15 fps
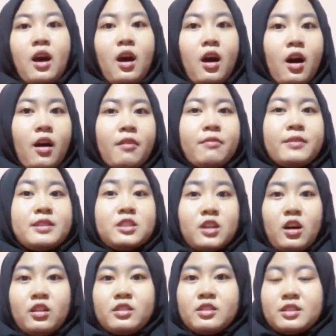of
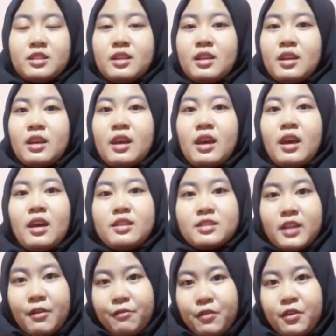adults
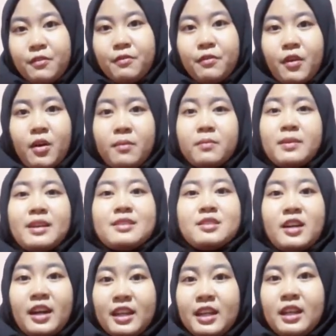suffer from
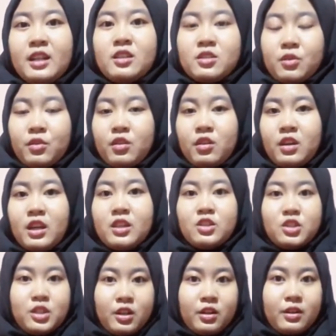anxiety disorder
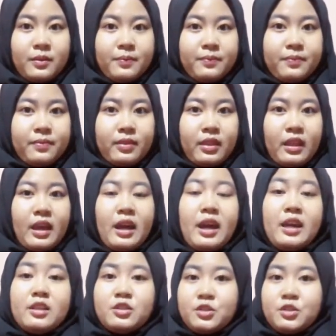each year. In